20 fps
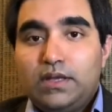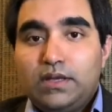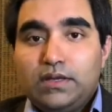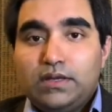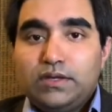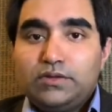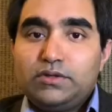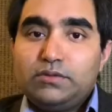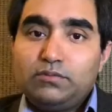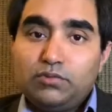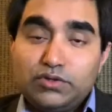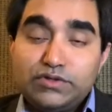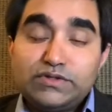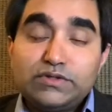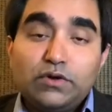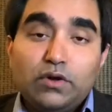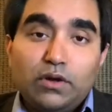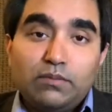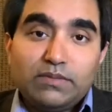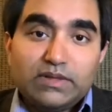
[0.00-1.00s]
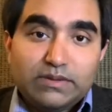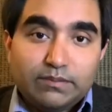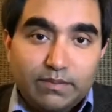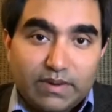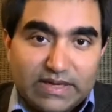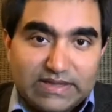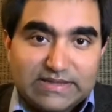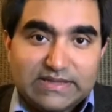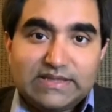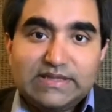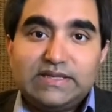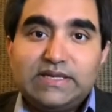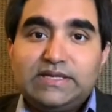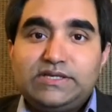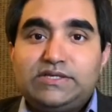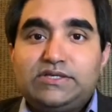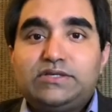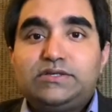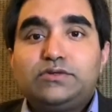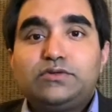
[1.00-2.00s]
Now, the most common
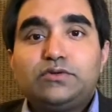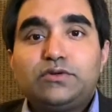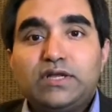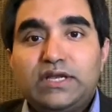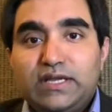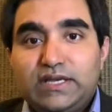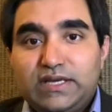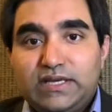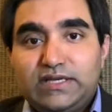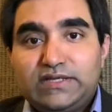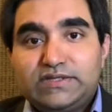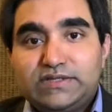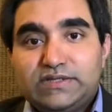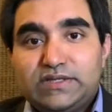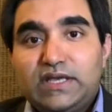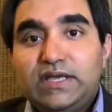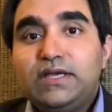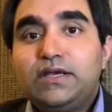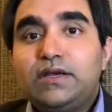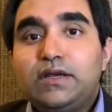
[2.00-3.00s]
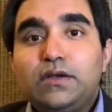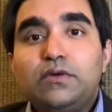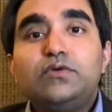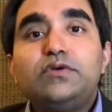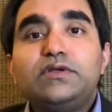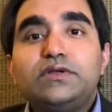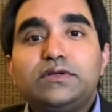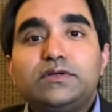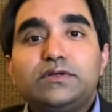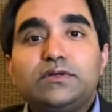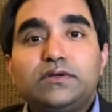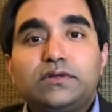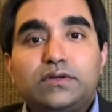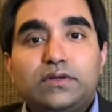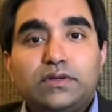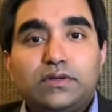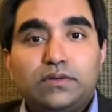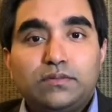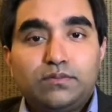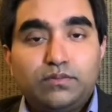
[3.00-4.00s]
presentation to clinics include
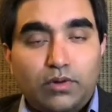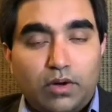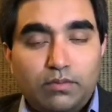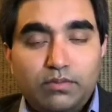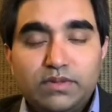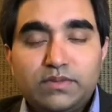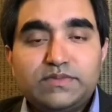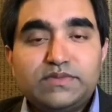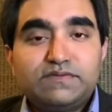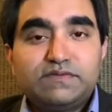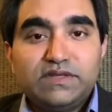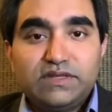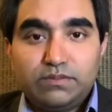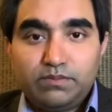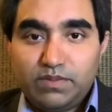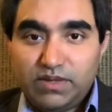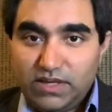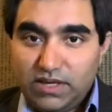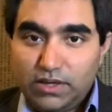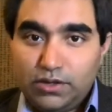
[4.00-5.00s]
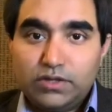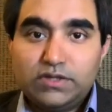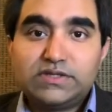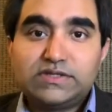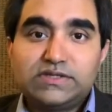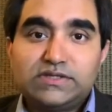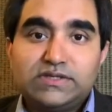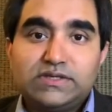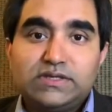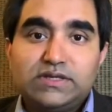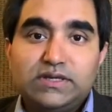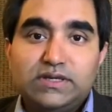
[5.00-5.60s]
problems with periods,